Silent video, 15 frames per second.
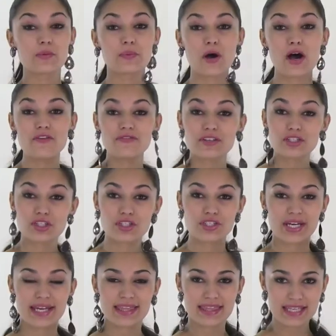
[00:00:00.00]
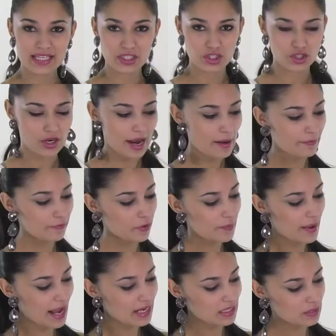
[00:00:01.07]
The bra features a thick strap
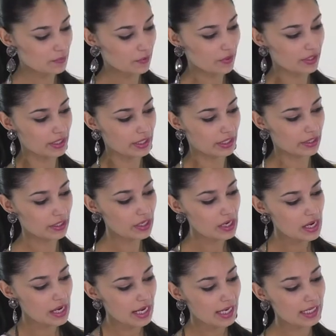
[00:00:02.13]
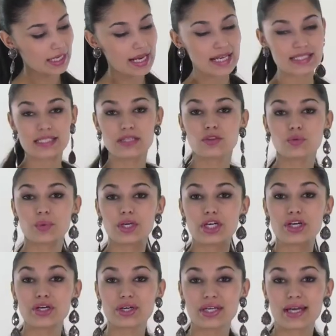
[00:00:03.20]
for back support here and it has the
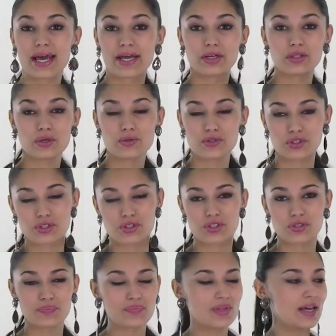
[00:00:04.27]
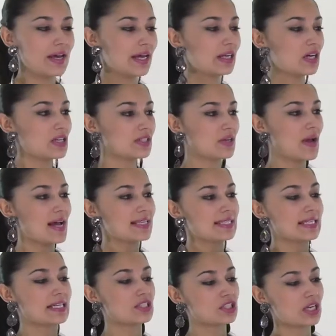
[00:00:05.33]
three hook and eye closures. It also
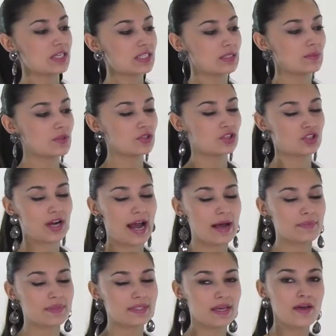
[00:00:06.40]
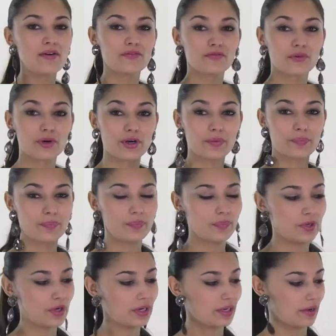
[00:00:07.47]
has the adjustable straps for
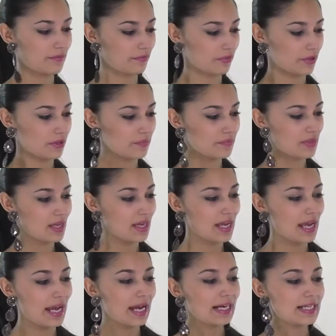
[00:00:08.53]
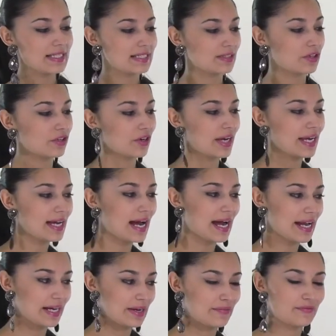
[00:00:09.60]
your comfort and it's a great
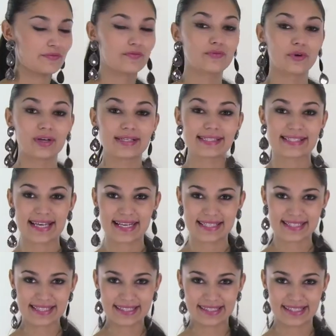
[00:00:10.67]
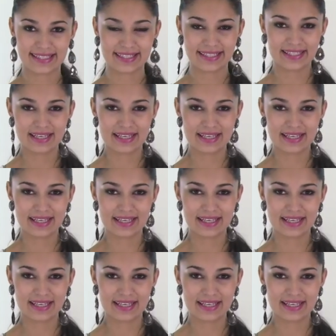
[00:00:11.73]
item for a sexy look